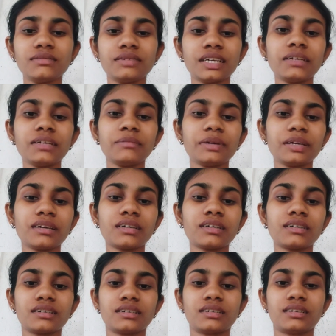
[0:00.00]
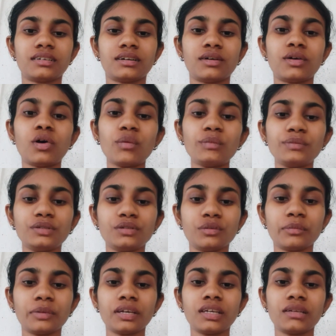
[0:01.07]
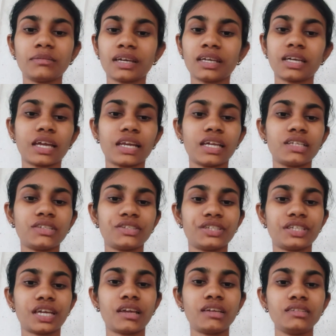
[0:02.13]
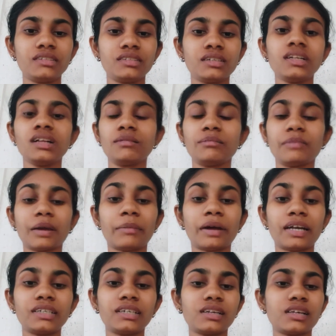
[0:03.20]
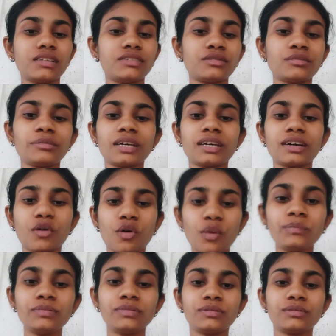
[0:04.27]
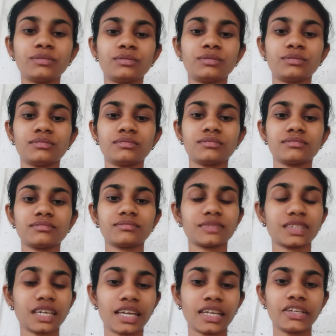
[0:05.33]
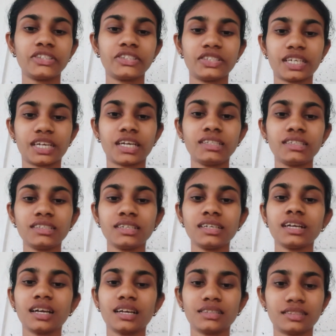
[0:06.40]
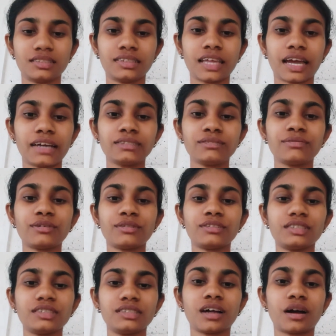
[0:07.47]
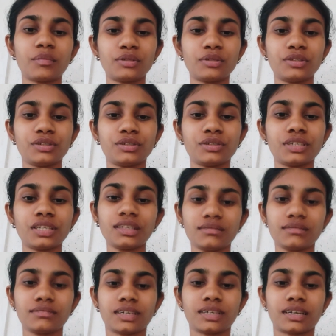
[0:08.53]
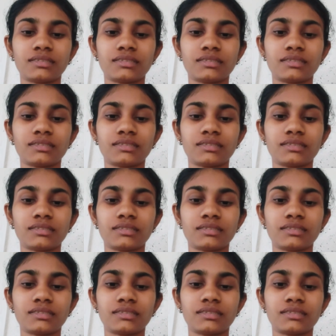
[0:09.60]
it's very big hope to me in my career change. My mentor also big hope to career change. Thanks for this opportunity.